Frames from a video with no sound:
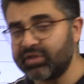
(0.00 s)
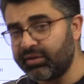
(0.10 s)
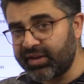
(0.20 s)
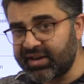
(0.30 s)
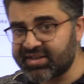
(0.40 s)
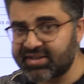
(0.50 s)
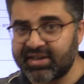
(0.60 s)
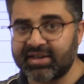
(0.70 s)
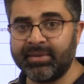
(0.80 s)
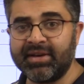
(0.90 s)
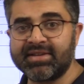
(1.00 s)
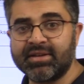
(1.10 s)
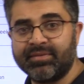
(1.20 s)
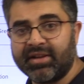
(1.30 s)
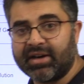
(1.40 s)
whether it's
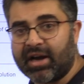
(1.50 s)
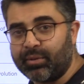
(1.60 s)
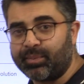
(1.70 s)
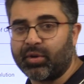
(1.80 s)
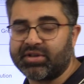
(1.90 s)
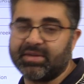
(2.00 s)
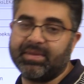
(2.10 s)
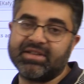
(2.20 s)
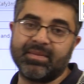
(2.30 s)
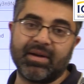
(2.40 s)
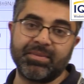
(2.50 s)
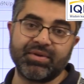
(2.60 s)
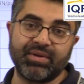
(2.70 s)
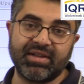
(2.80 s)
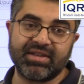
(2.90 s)
determinism, whether how possibilism comes
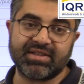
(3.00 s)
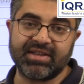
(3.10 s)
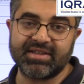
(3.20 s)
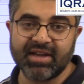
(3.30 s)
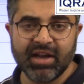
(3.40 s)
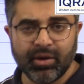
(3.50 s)
into existence,